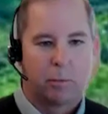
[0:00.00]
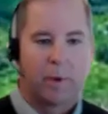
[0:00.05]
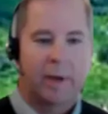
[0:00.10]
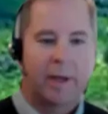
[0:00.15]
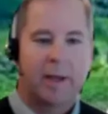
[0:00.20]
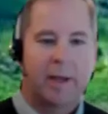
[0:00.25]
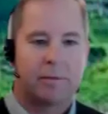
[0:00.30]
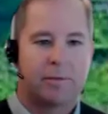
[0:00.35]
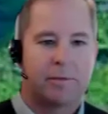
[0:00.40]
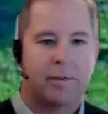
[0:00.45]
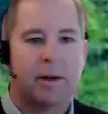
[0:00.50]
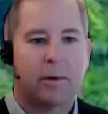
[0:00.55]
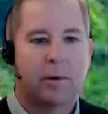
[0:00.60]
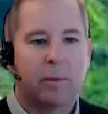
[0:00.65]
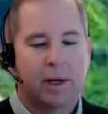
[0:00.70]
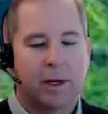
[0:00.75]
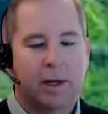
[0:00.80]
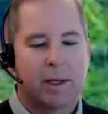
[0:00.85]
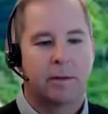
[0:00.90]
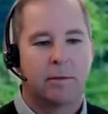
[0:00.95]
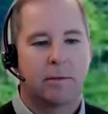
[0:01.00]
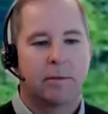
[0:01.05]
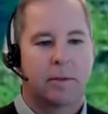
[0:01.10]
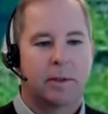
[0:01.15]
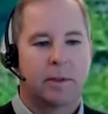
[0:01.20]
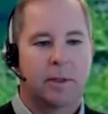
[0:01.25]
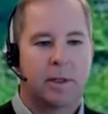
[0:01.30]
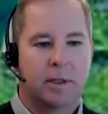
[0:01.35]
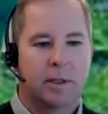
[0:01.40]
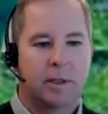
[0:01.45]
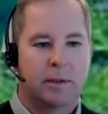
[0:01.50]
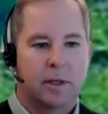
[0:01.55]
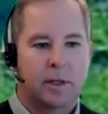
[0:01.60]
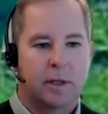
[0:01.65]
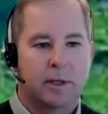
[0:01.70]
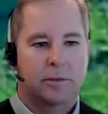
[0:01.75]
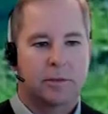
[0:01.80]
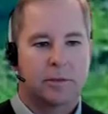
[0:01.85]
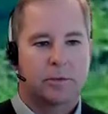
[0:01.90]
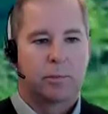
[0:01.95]
We got to find a way to get in
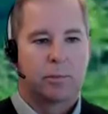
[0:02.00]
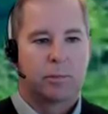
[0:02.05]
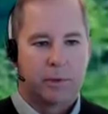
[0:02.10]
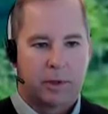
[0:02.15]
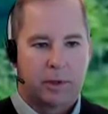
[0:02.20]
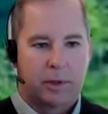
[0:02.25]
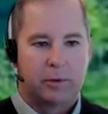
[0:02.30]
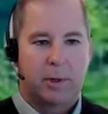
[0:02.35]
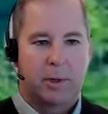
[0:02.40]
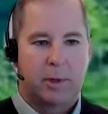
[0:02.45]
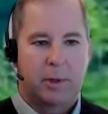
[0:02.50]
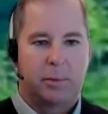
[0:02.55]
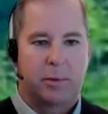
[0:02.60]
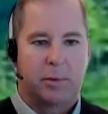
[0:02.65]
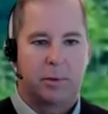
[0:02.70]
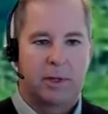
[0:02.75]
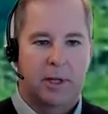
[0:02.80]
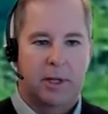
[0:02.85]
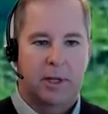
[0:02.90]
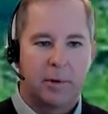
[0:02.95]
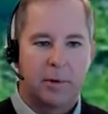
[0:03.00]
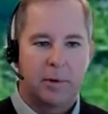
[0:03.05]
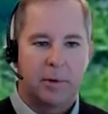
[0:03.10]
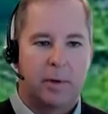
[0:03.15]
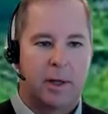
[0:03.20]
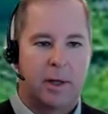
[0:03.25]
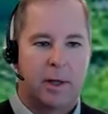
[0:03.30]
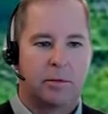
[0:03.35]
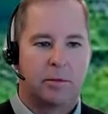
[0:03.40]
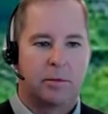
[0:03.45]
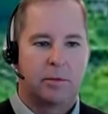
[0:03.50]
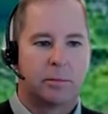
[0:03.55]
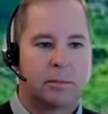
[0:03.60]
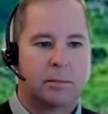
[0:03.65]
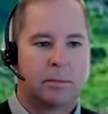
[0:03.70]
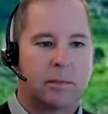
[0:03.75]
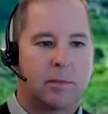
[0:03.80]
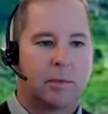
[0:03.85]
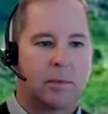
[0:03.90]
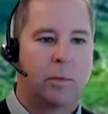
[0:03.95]
touch with those people. Let them know we love them.
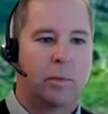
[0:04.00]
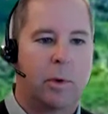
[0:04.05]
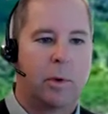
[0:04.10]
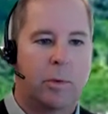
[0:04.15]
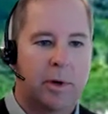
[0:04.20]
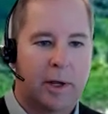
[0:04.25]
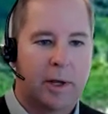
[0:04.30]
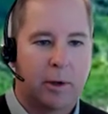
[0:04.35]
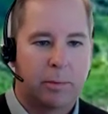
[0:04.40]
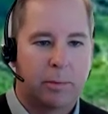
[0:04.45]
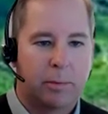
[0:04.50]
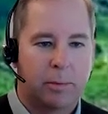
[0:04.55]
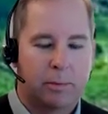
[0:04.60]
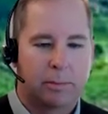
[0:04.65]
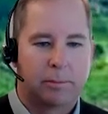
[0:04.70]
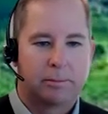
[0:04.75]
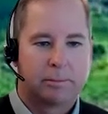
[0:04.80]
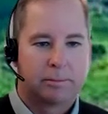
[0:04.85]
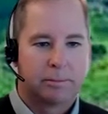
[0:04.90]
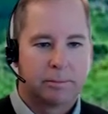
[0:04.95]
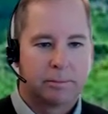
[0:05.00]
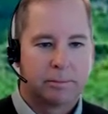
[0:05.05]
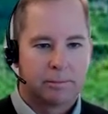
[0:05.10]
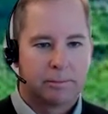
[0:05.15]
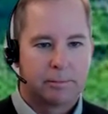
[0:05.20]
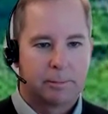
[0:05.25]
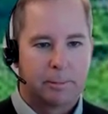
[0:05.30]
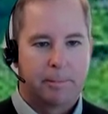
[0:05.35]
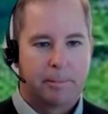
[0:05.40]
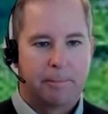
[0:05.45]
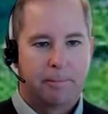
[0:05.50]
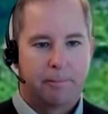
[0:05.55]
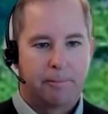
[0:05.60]
We want to help them.